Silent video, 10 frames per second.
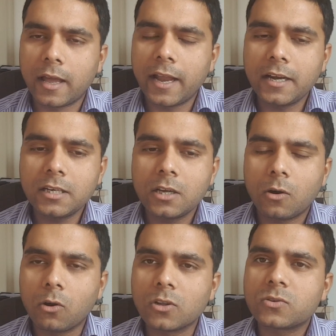And
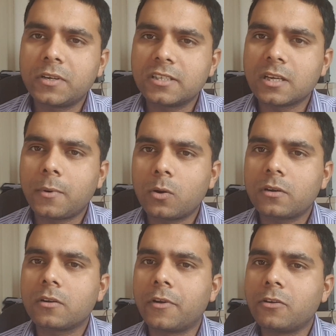also it is
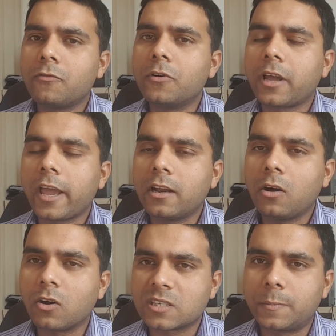about when you're working in a
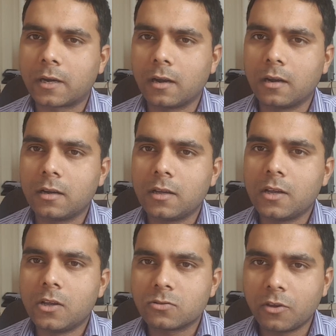hospital.
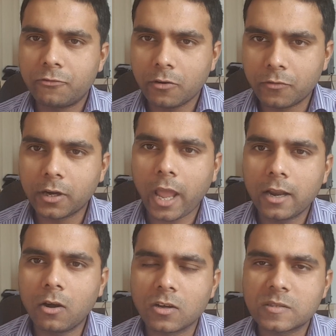So if you're working
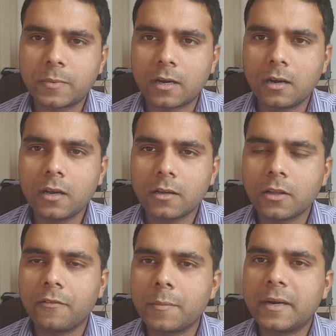in a hospital,
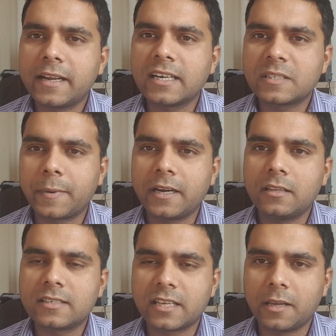everybody gets
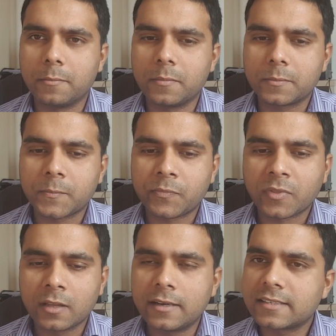paid the same.
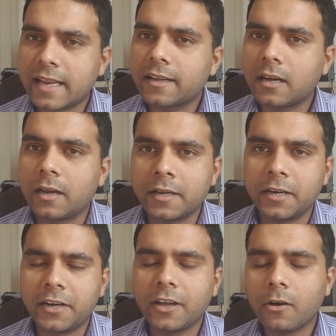It's like in
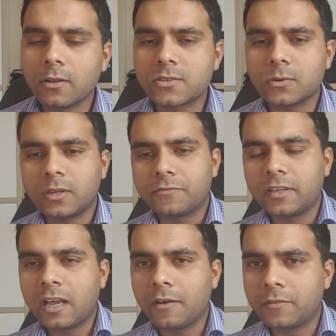India also, if
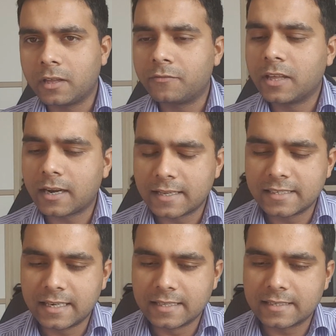they are
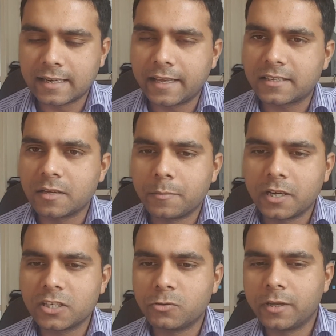residents, like
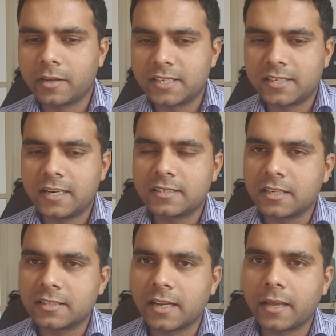somebody is doing residence
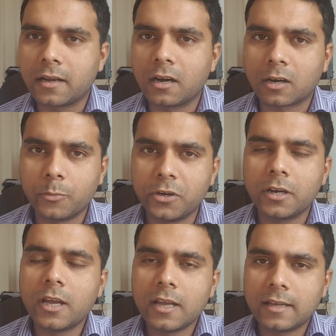in like a
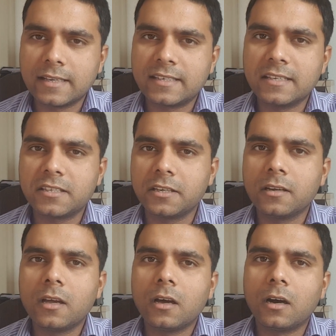community residency
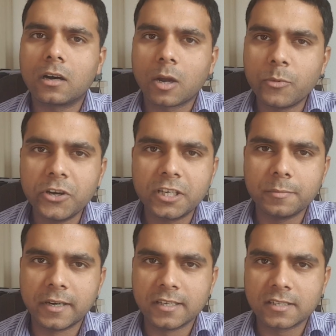in community
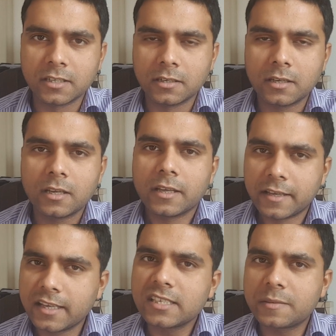medicine,
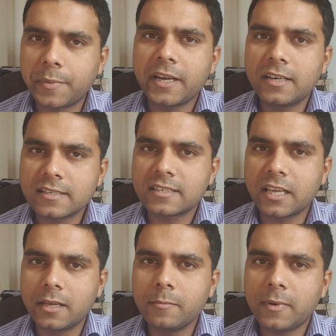he is paid
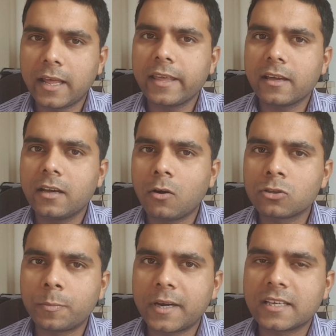same like an
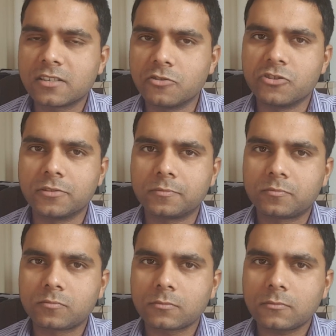orthopedic surgeon,
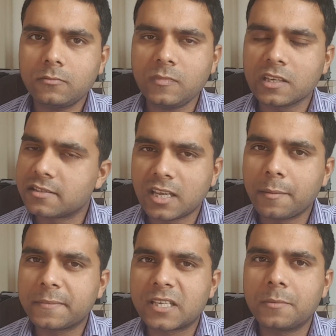
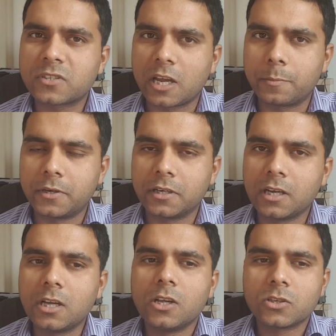same stipend.
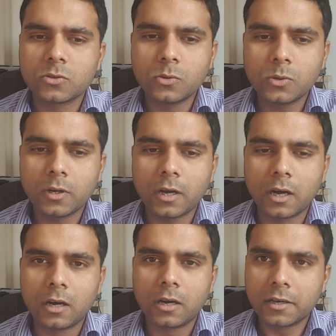
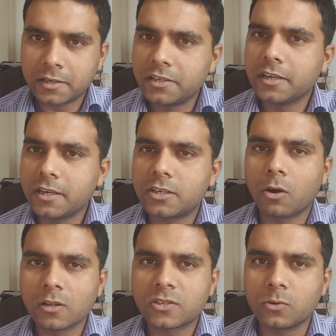So here it
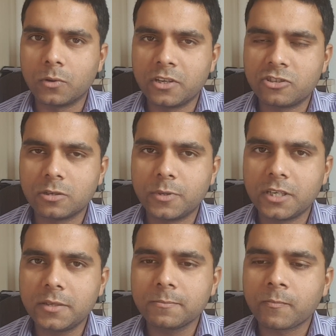also in
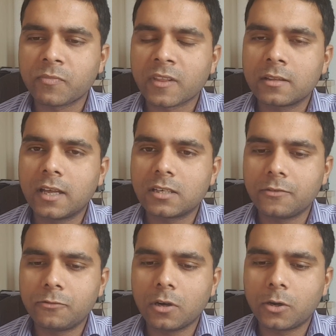Germany, that
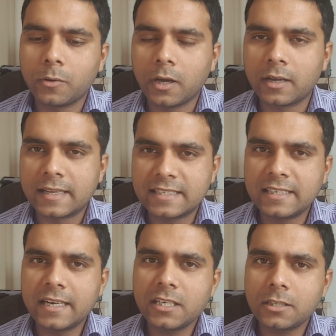if you are a
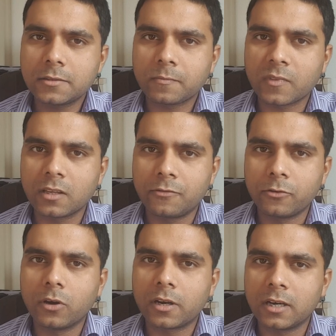resident, if
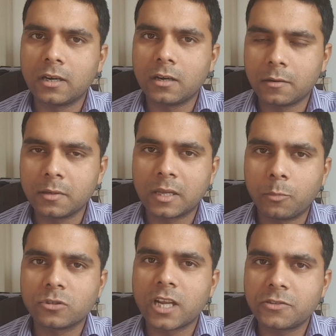you are like
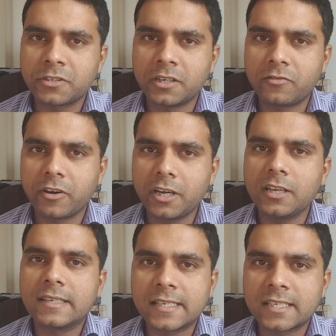post-graduation
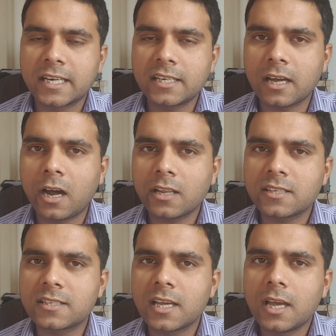trainee, assistant
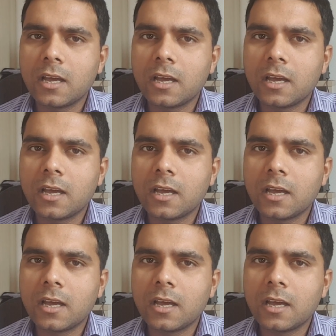arts,